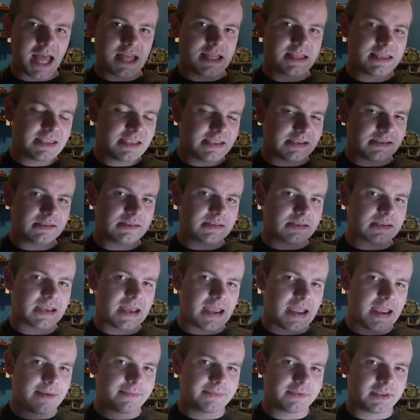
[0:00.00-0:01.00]
this is a
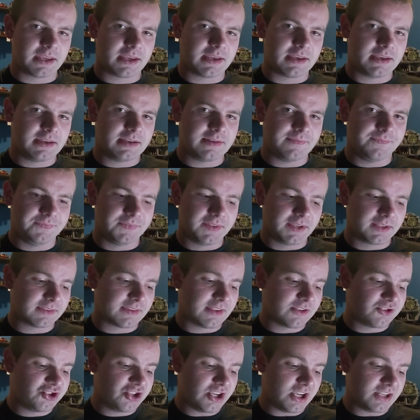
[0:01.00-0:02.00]
game that
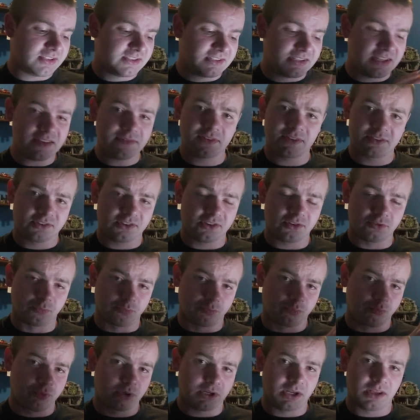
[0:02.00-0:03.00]
the Jets defense is
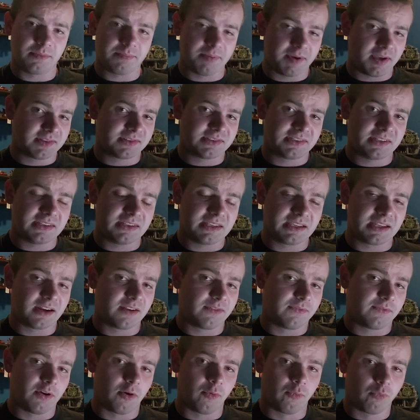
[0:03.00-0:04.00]
one of the best in the
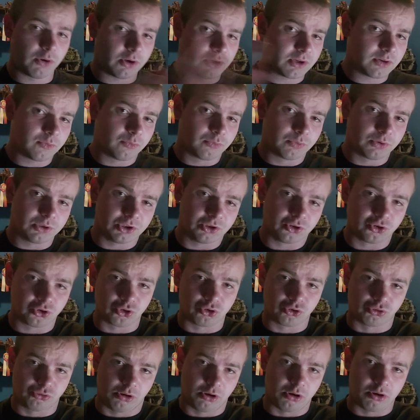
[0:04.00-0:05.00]
NFL. We're going to really
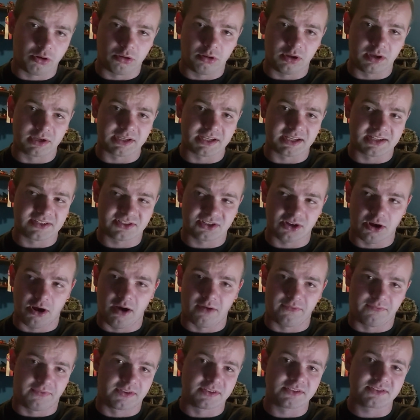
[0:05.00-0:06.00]
struggle against
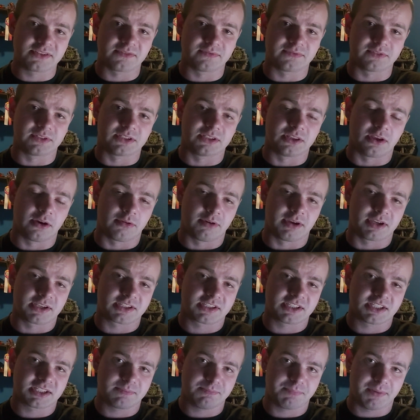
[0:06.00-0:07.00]
offensively though,
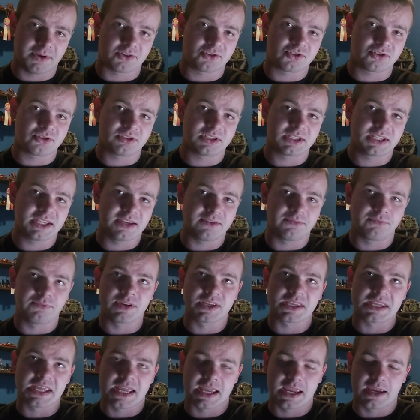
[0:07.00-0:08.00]
especially if
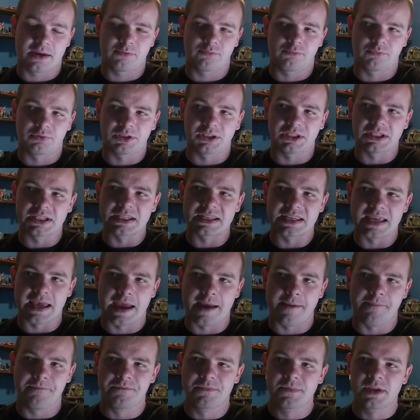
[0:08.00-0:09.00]
we can't really
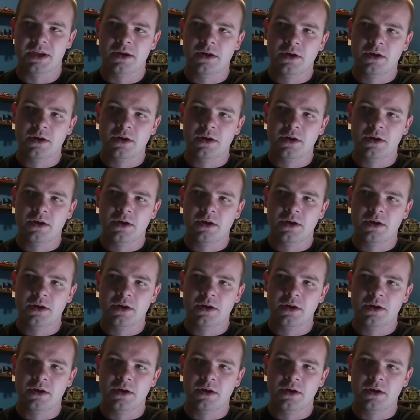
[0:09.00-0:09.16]
get